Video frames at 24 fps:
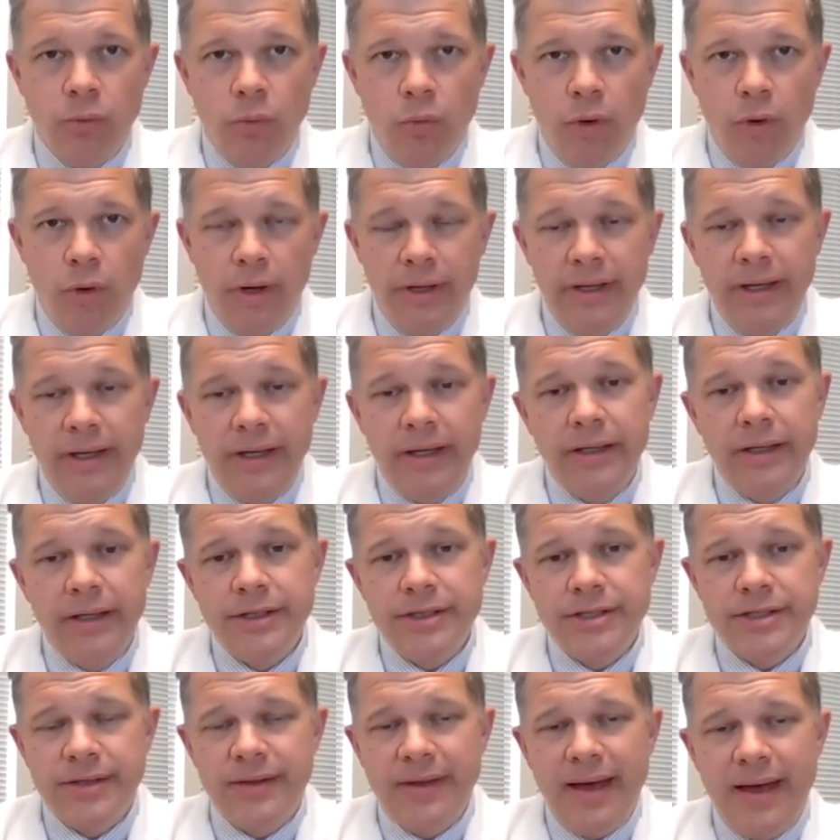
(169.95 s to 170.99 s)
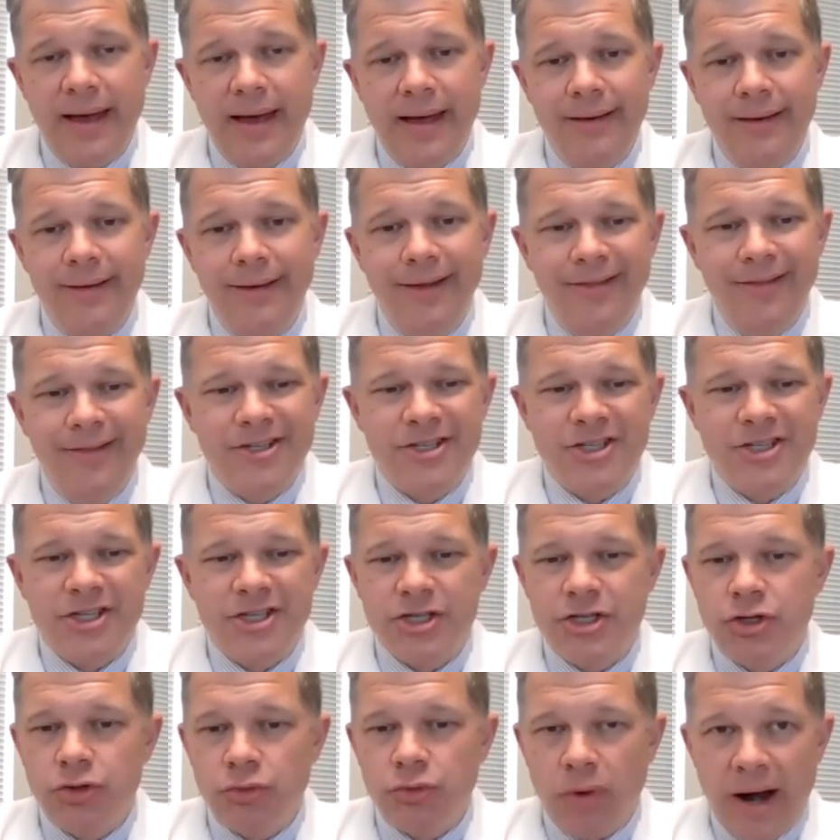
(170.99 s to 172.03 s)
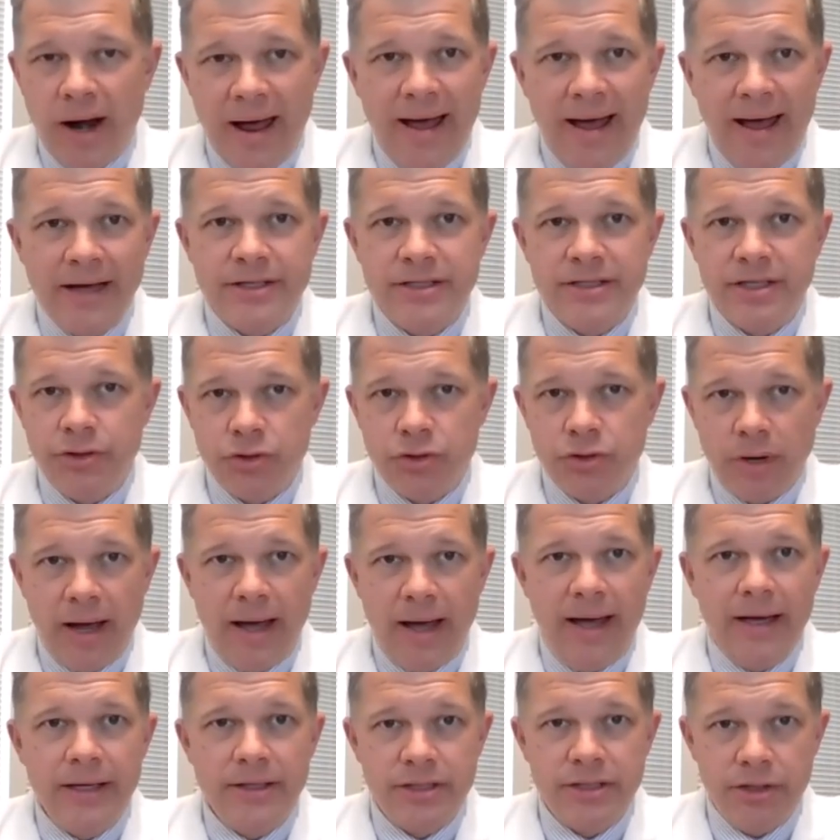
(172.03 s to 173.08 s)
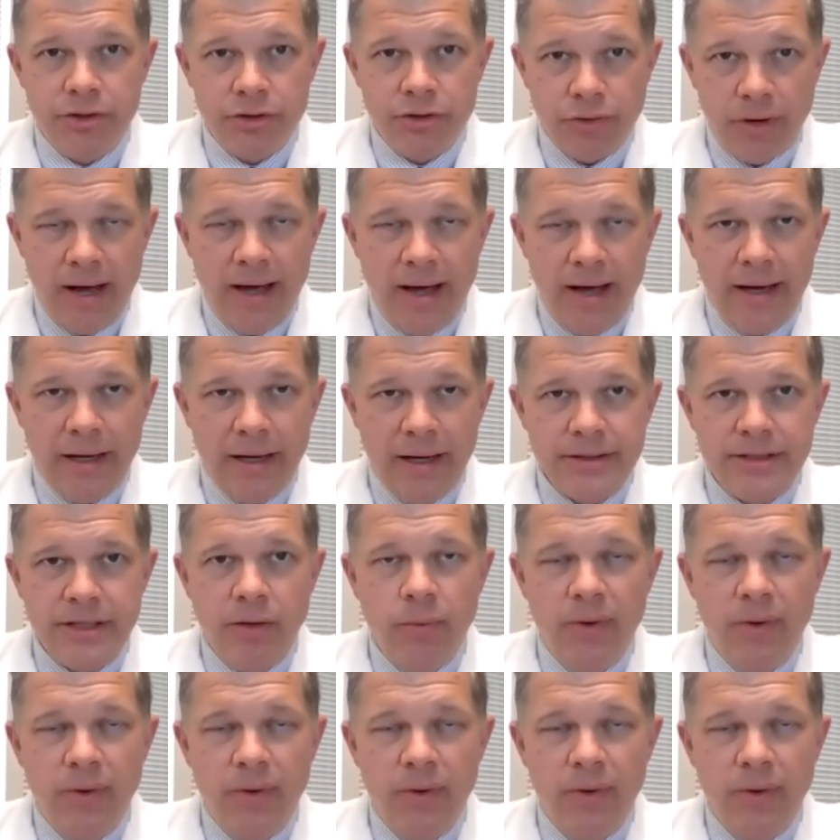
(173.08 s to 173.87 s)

One is that this just drags and drags and drags,